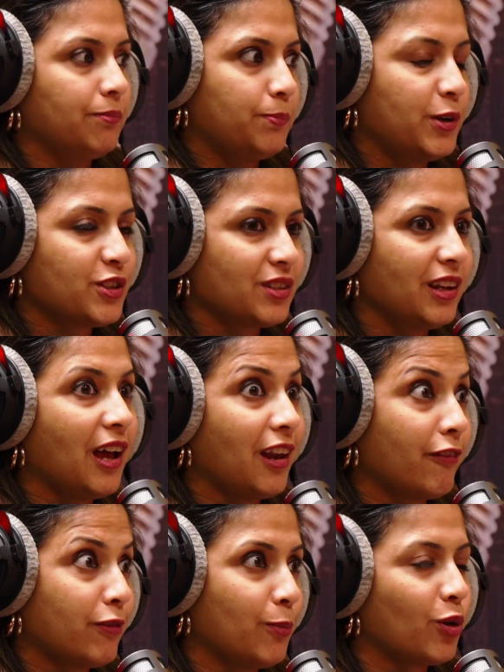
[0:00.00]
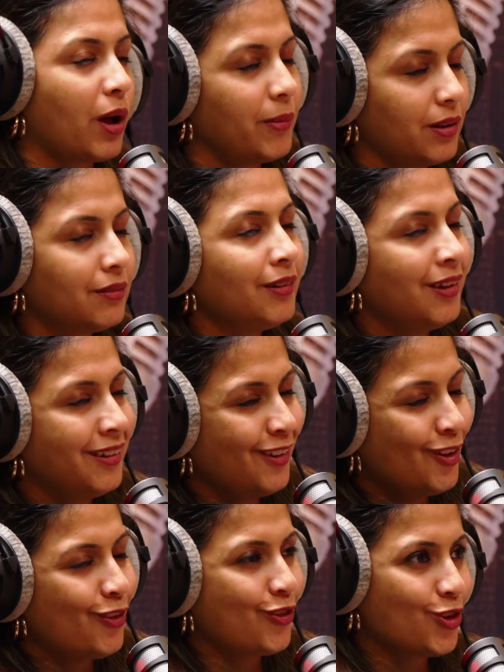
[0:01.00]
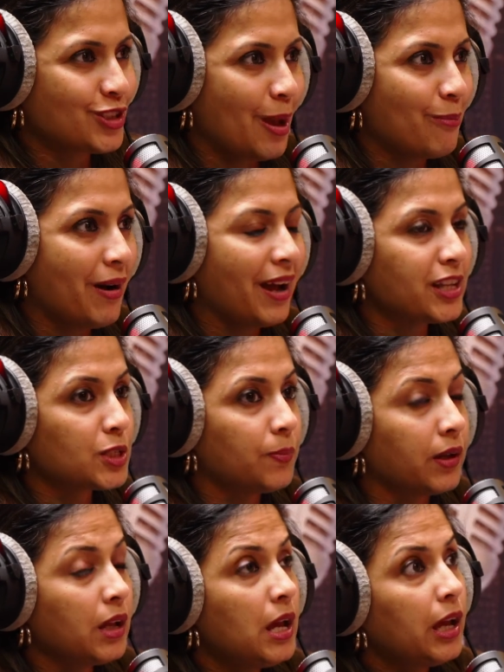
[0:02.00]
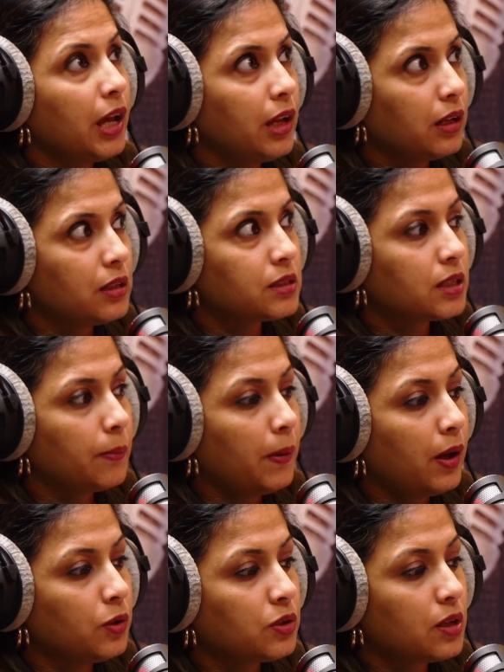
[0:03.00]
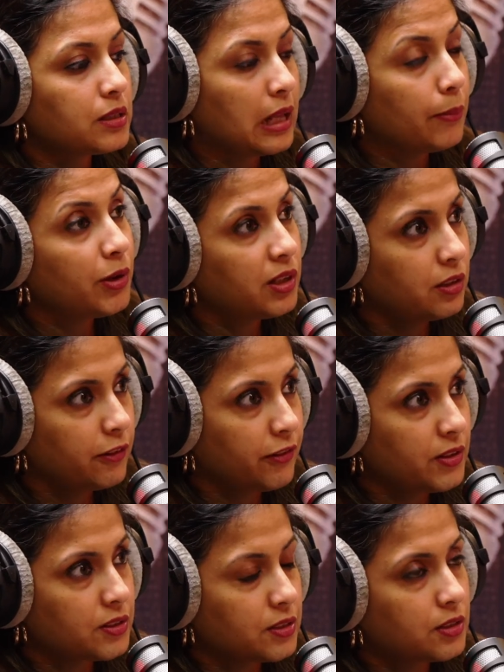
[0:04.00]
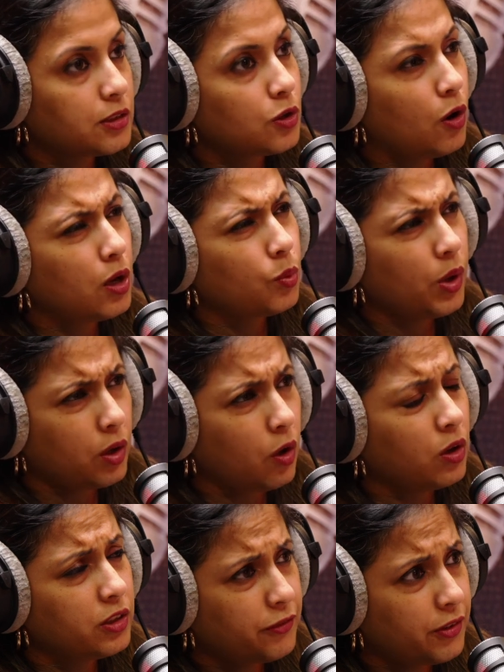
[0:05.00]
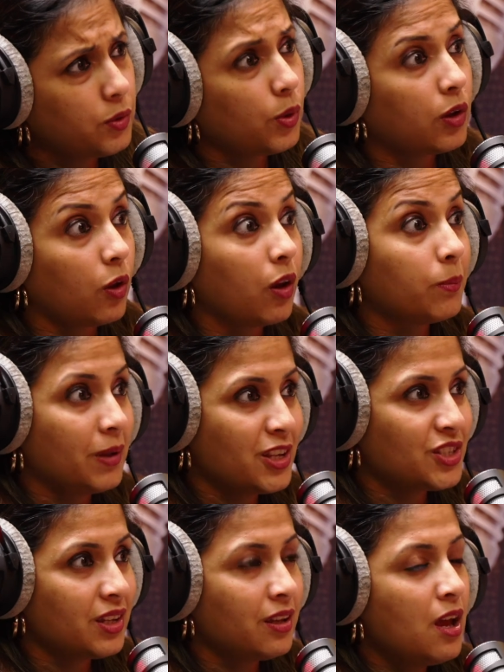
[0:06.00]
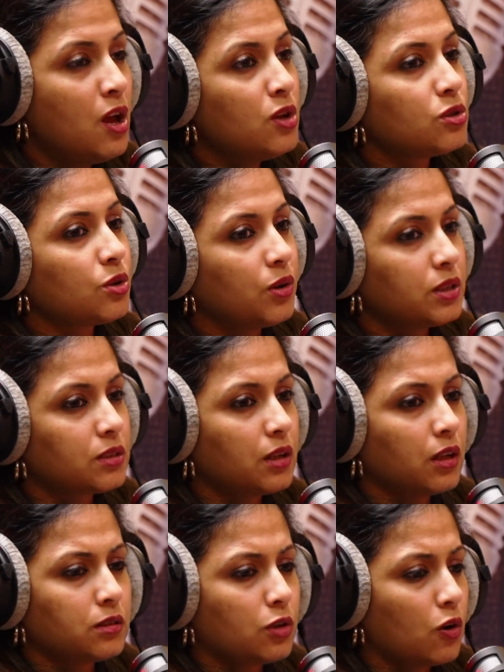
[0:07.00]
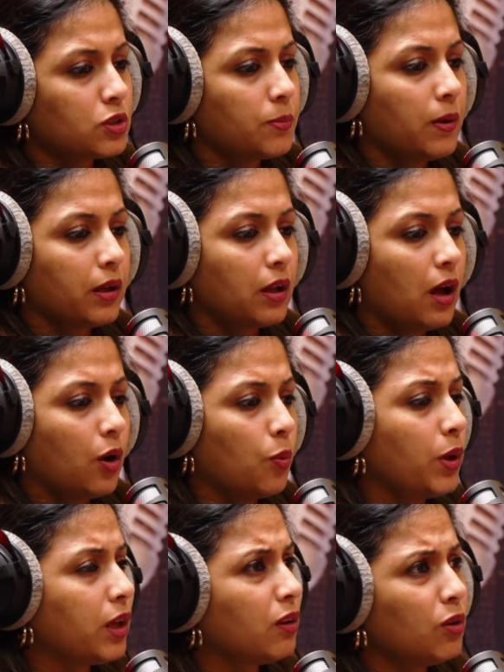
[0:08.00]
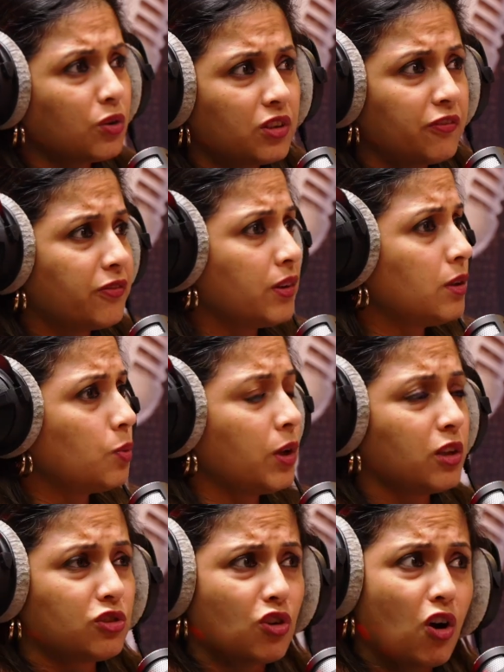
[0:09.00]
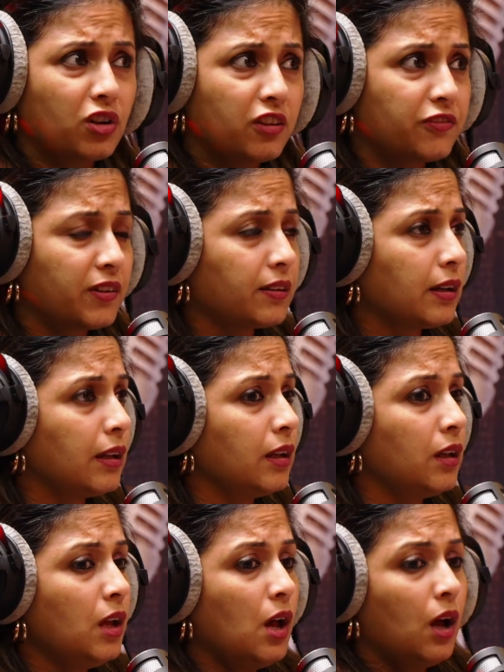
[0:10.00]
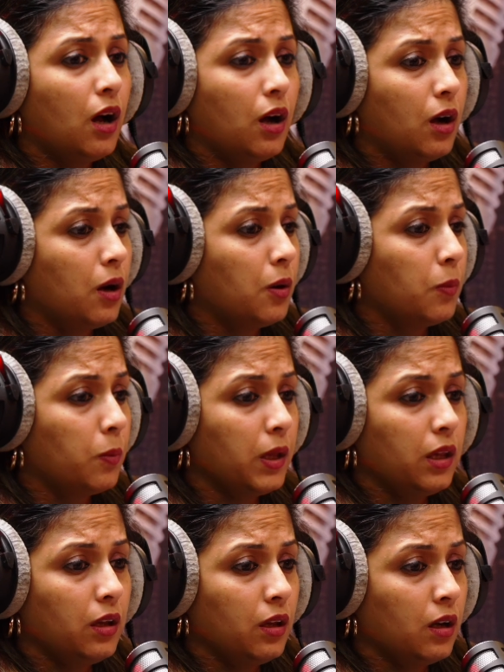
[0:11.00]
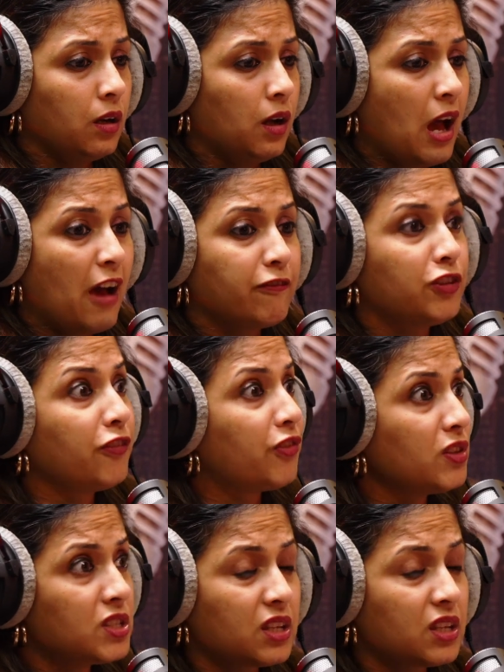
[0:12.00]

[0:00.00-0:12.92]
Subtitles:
personally. I love the book. I mean, of course I'm biased, but it's about celebrating differences. It's called We Are All Different, We Are All Amazing. So it talks about how we can look different, we can talk differently, we have different